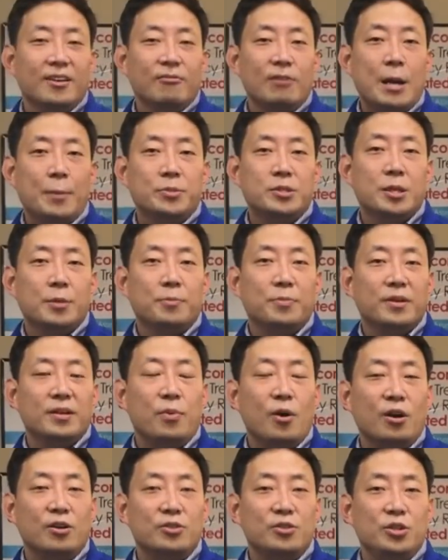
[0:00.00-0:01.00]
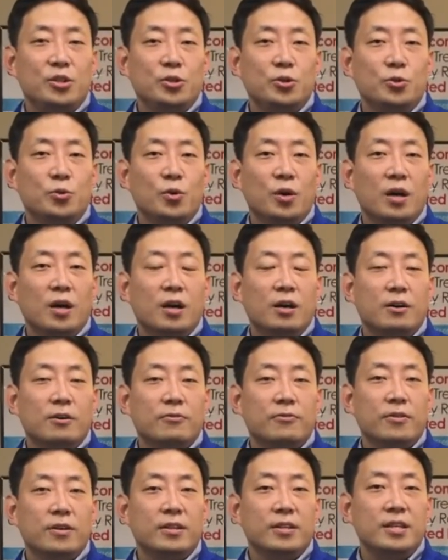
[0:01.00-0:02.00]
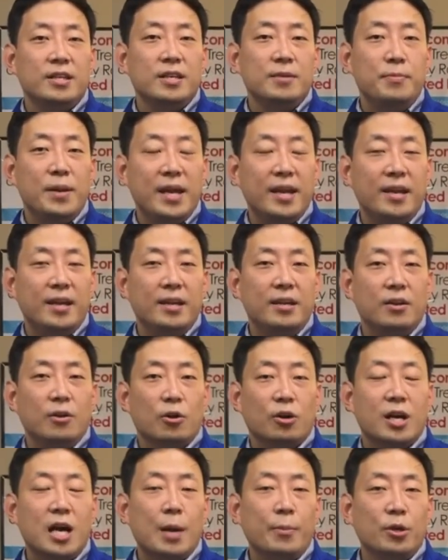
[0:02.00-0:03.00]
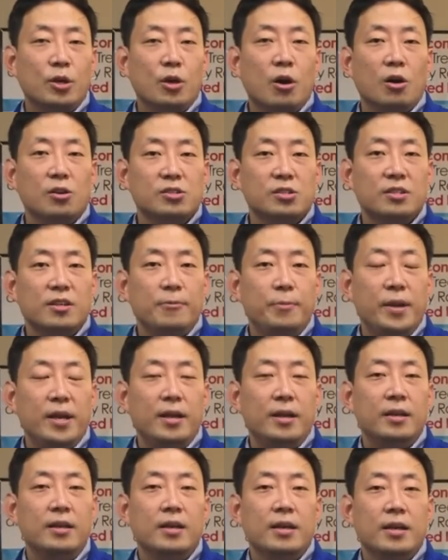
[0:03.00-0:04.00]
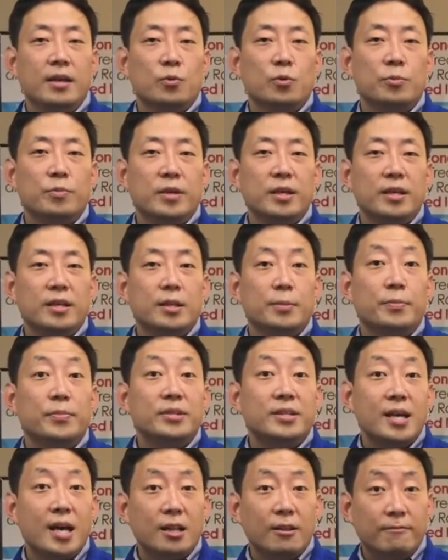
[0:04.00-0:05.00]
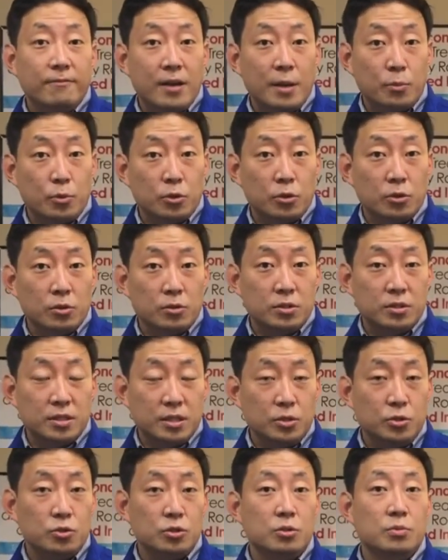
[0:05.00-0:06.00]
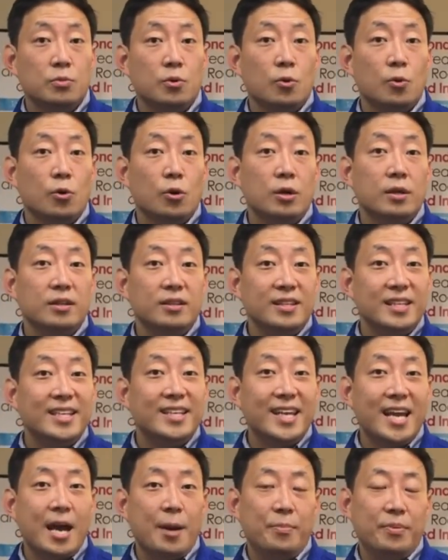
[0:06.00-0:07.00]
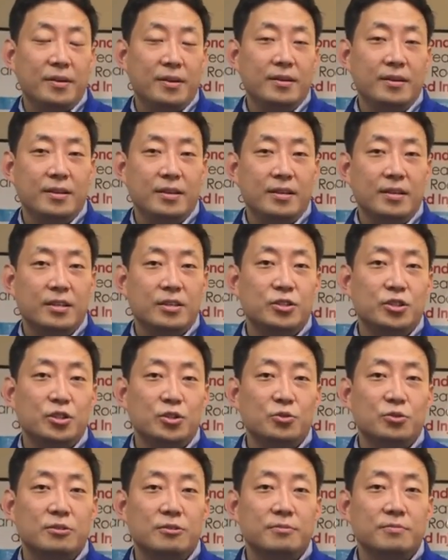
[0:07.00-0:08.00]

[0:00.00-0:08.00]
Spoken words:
wraps up part 2 of knee pain, or common cause of knee pain will be the patellofemoral syndrome or kneecap issues.